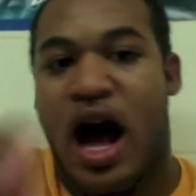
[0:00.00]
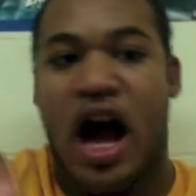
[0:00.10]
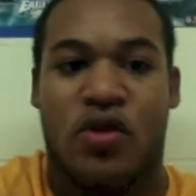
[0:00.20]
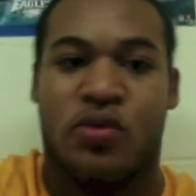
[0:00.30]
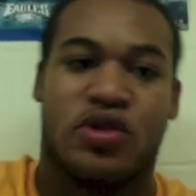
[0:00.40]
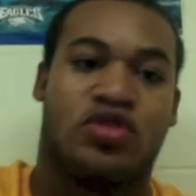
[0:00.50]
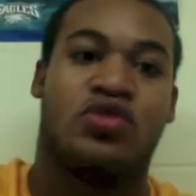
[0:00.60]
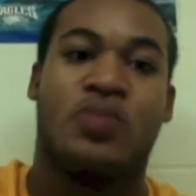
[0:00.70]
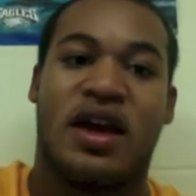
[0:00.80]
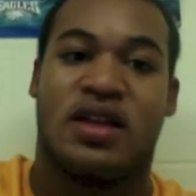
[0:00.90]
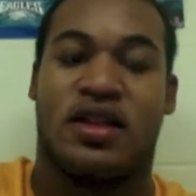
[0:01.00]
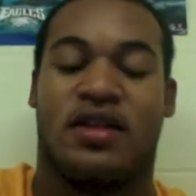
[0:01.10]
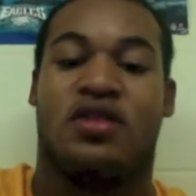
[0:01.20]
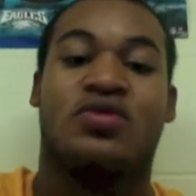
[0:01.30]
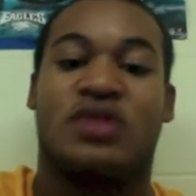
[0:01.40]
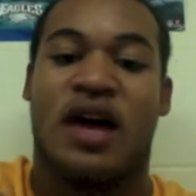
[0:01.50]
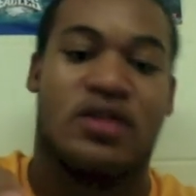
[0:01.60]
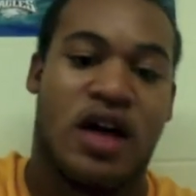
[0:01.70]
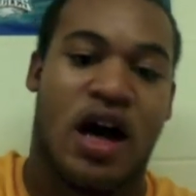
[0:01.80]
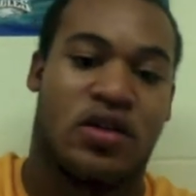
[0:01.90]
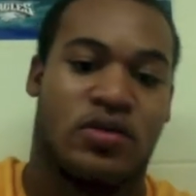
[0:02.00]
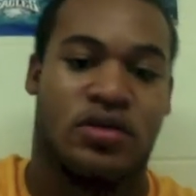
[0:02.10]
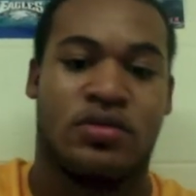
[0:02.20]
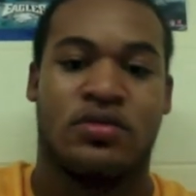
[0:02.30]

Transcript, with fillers: awkward because you making you sounding awkward.